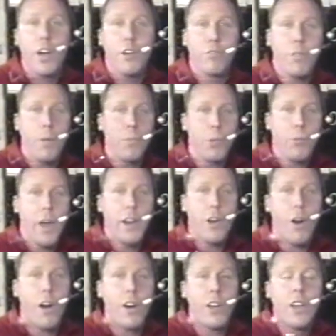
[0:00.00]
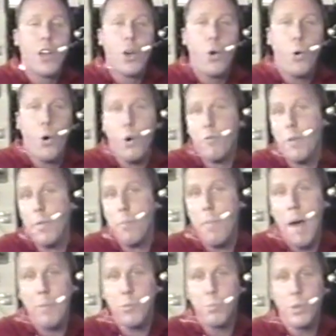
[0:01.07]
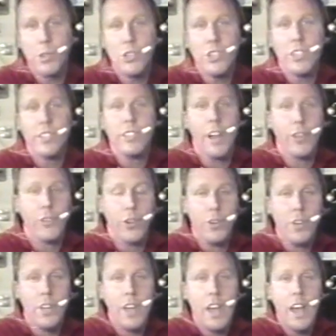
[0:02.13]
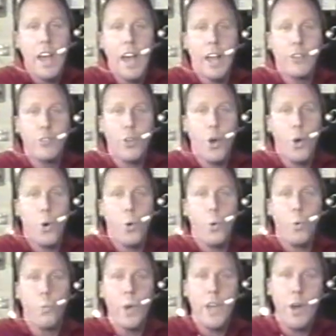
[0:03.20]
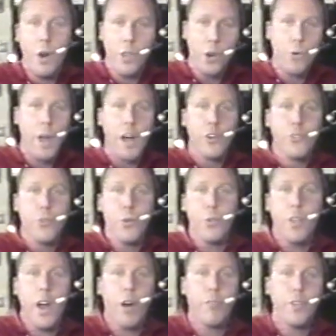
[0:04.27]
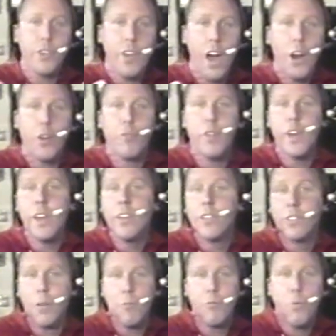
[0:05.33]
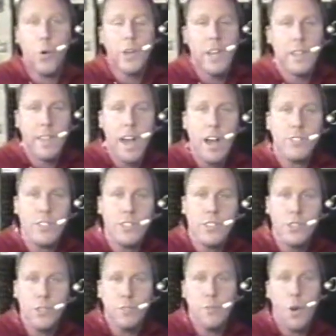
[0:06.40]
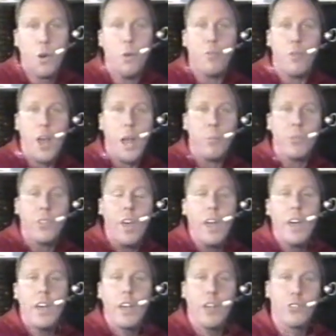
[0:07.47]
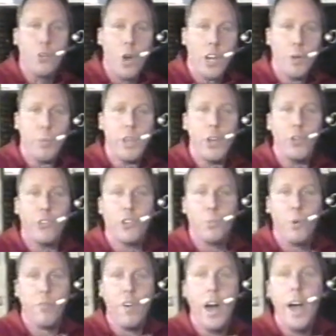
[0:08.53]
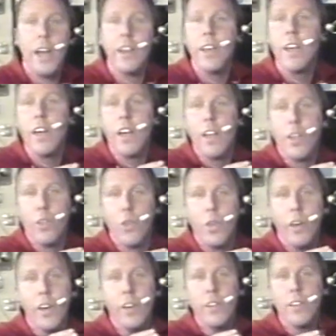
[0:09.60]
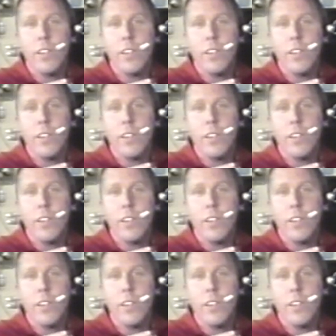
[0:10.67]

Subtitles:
from the radar or from the MAPS pollution sensor. And so we are the ground truth. Our photography, some 14,000 still photo frames, is going to be used to provide the